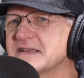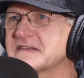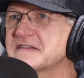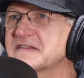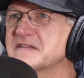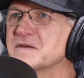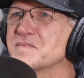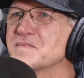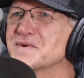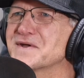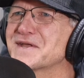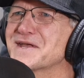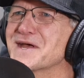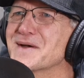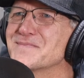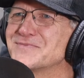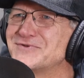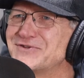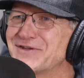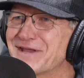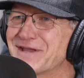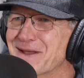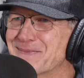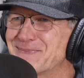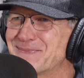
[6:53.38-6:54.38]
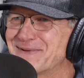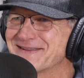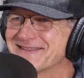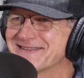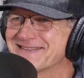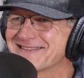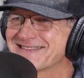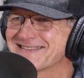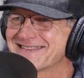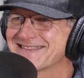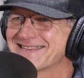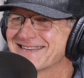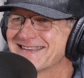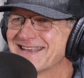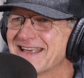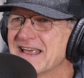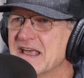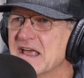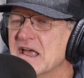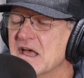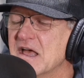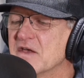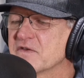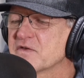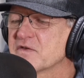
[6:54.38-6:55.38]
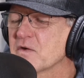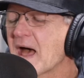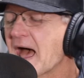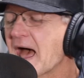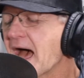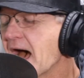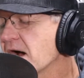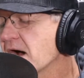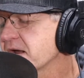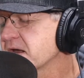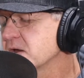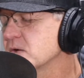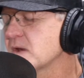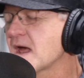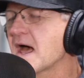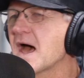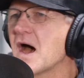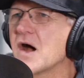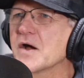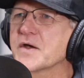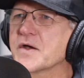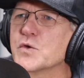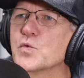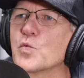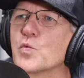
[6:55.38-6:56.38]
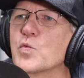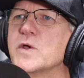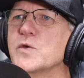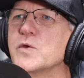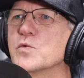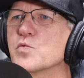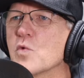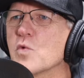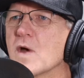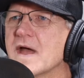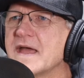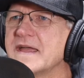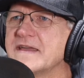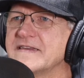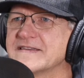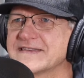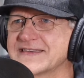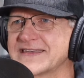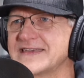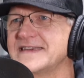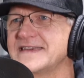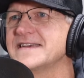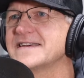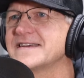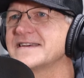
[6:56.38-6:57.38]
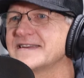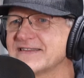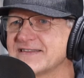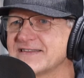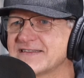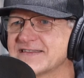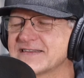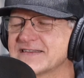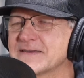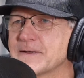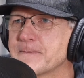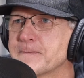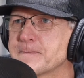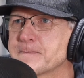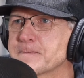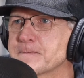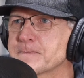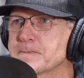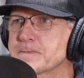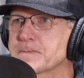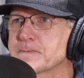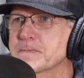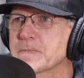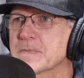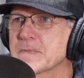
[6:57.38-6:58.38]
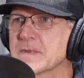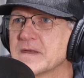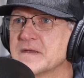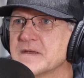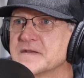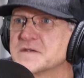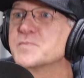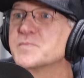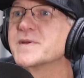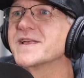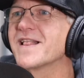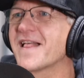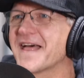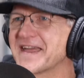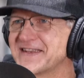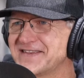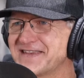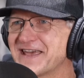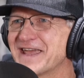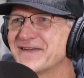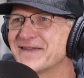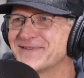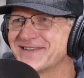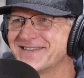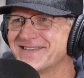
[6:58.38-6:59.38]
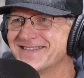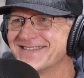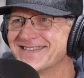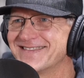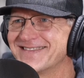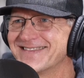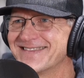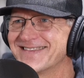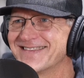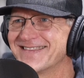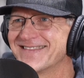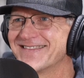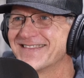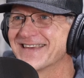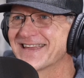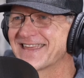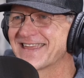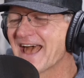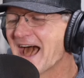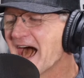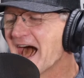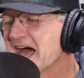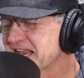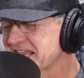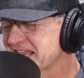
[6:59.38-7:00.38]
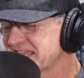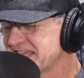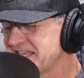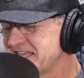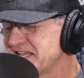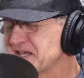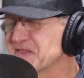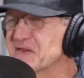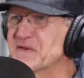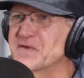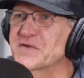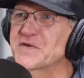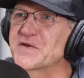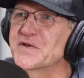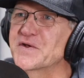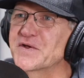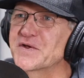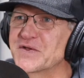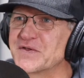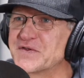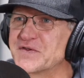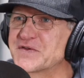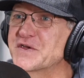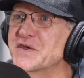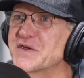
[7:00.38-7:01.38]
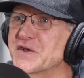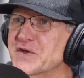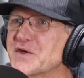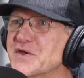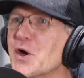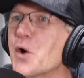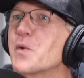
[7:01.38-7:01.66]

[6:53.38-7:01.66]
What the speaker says: that become champions. So how can we raise kids to be like David? The kind of kid that's gonna go